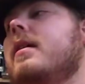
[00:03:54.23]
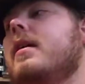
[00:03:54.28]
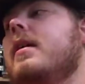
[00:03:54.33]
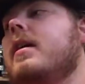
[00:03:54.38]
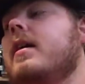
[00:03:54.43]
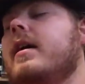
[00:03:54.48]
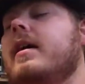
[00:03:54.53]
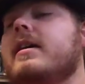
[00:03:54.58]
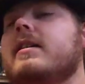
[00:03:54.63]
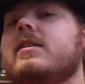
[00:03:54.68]

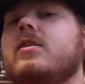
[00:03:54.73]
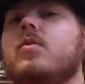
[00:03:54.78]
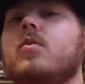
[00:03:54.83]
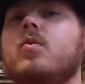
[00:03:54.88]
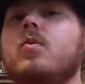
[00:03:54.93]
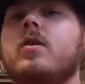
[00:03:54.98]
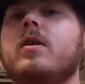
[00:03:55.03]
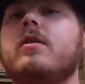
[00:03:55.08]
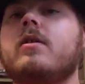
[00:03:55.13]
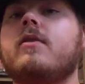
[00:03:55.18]
It's a
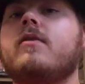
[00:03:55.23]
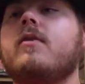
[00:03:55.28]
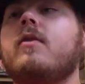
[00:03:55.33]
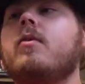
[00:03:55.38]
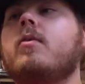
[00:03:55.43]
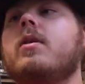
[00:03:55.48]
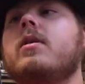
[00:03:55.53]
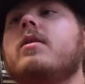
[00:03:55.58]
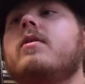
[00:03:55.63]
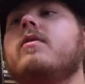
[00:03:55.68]

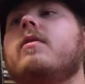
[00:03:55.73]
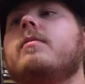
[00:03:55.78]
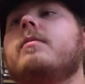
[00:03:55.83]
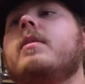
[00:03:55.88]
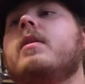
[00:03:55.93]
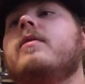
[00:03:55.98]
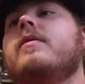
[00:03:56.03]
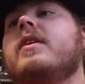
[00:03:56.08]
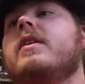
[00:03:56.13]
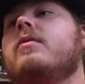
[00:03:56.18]
wonderful, wonderful
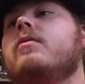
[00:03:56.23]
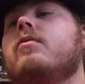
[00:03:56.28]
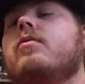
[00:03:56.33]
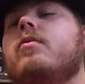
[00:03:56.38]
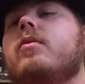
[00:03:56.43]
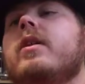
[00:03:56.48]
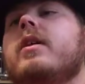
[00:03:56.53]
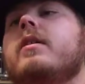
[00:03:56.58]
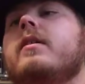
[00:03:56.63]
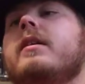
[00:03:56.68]
movie.
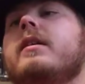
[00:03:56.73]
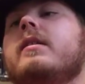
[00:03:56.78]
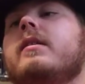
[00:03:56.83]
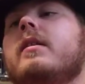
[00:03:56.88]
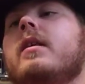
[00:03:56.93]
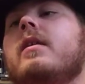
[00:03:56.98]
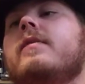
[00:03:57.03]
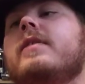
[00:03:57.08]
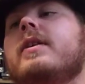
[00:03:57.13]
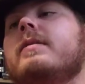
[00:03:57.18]
Really
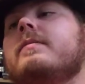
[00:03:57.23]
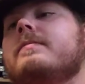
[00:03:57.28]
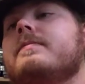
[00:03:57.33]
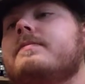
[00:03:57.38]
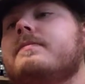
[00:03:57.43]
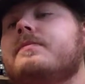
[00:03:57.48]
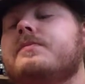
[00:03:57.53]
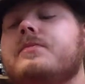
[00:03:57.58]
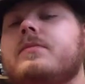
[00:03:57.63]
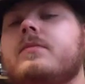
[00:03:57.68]
love it.